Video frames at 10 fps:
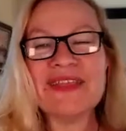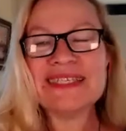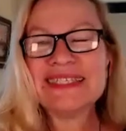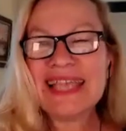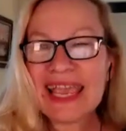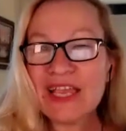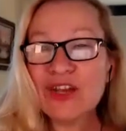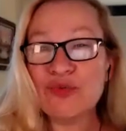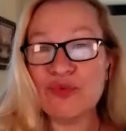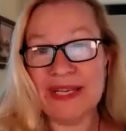Now, the
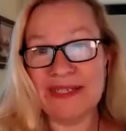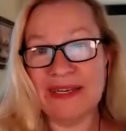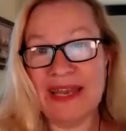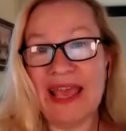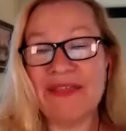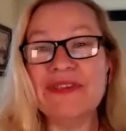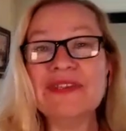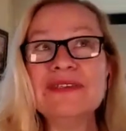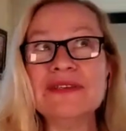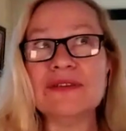second reason, and
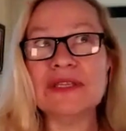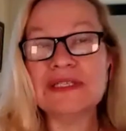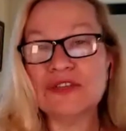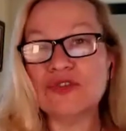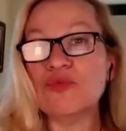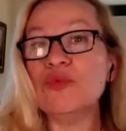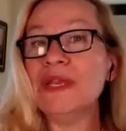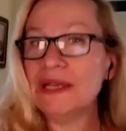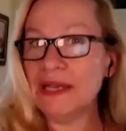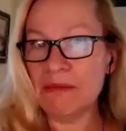this is a
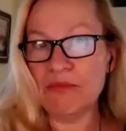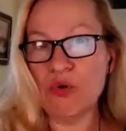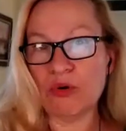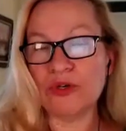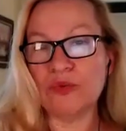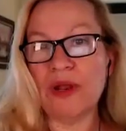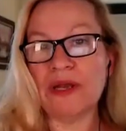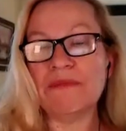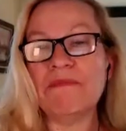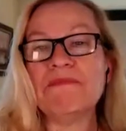really important
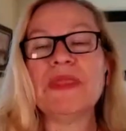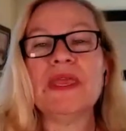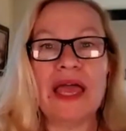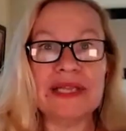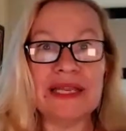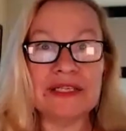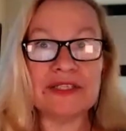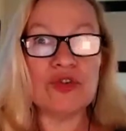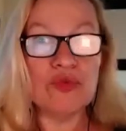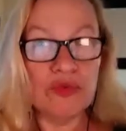one, and
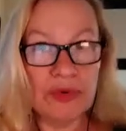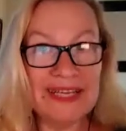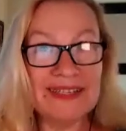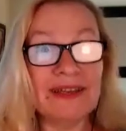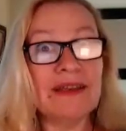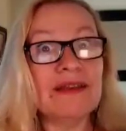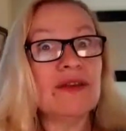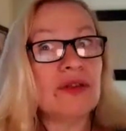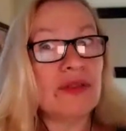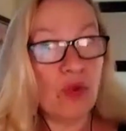it's the
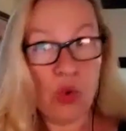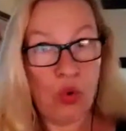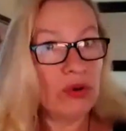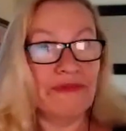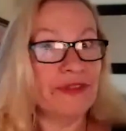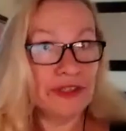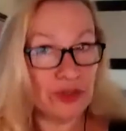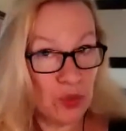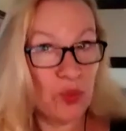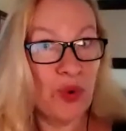reason all of
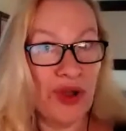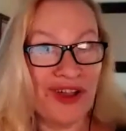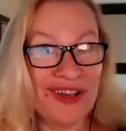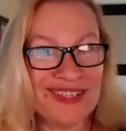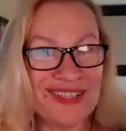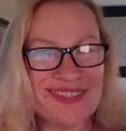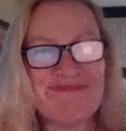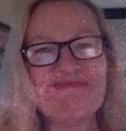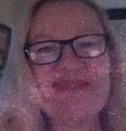this works.